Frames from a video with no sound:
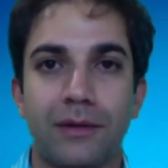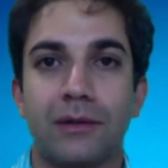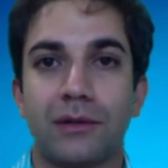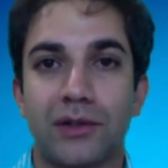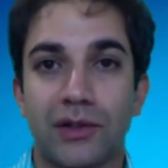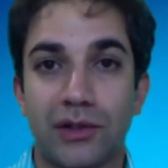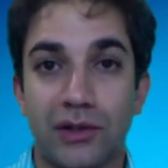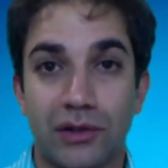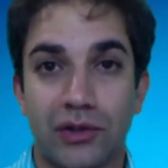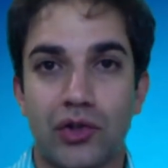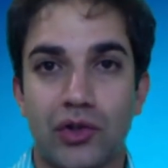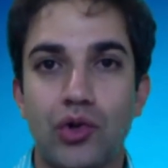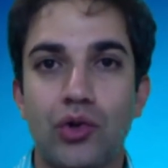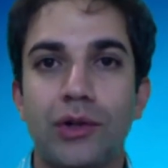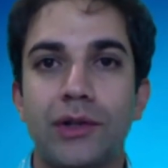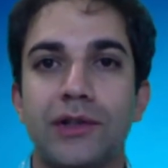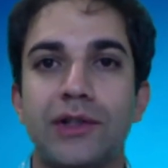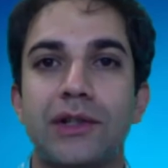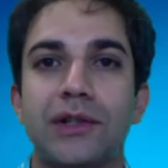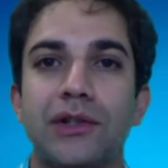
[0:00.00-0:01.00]

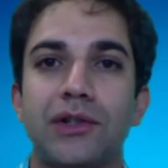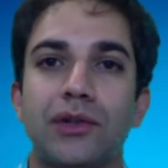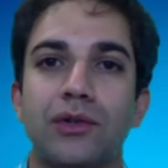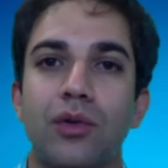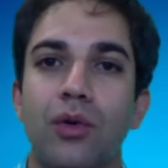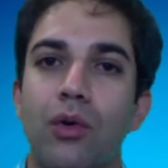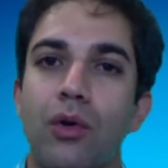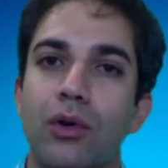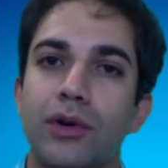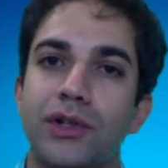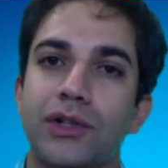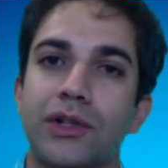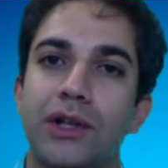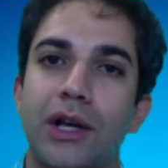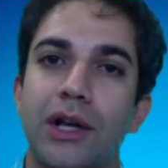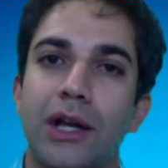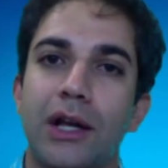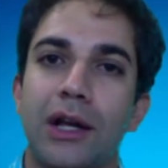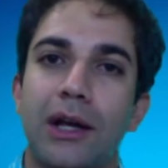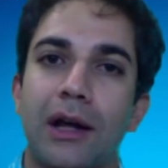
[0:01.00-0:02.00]
students in this course,
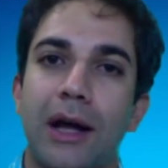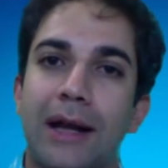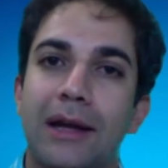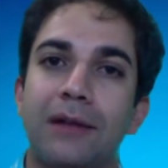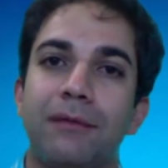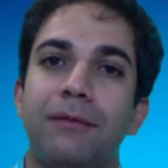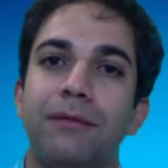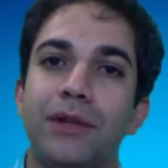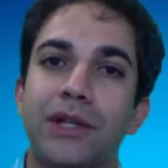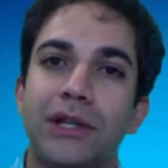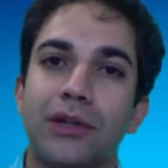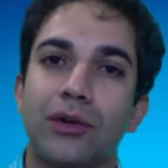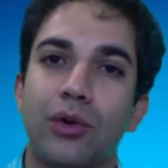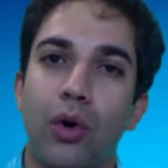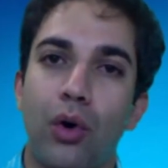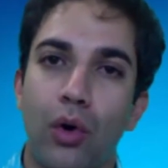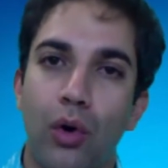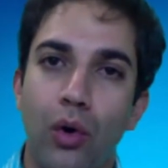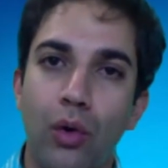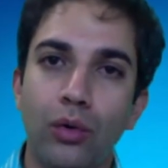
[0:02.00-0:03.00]
and if we can
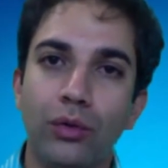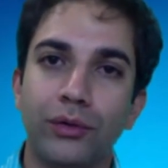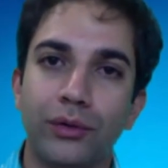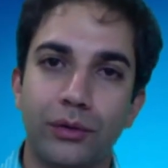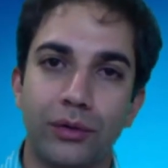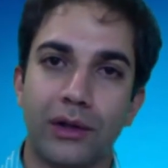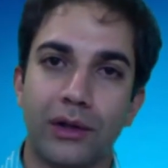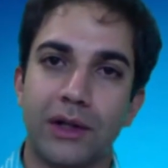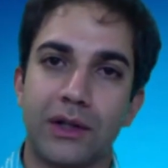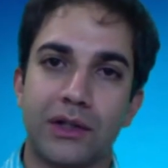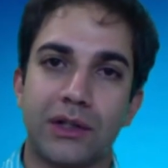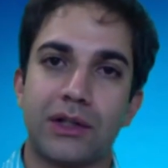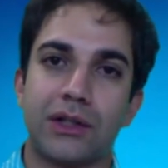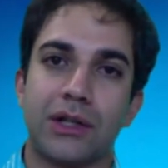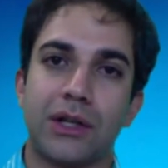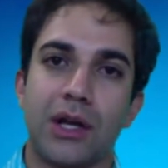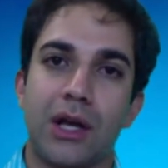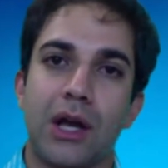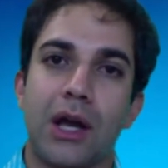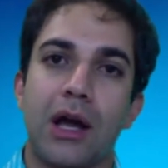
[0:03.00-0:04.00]
all do this
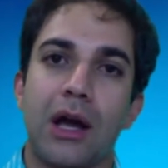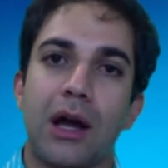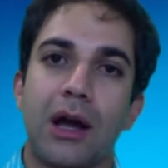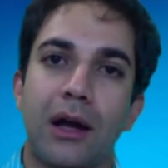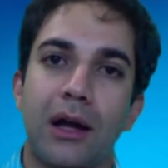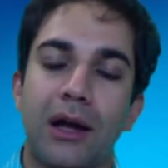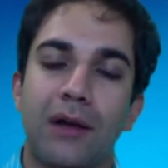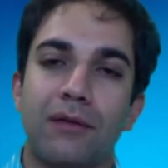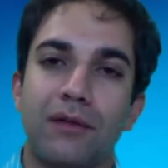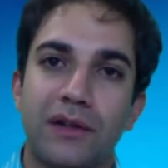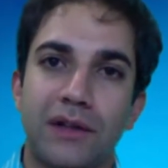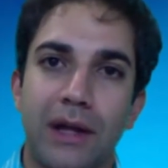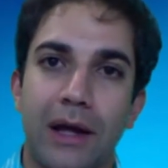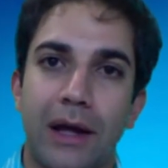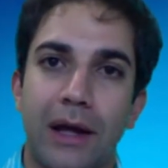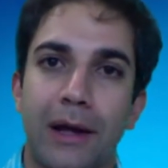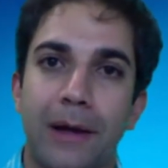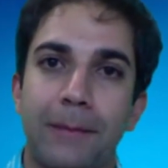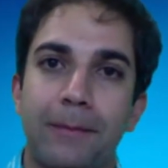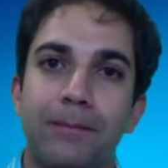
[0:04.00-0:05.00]
every
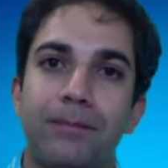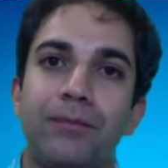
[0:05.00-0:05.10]
day,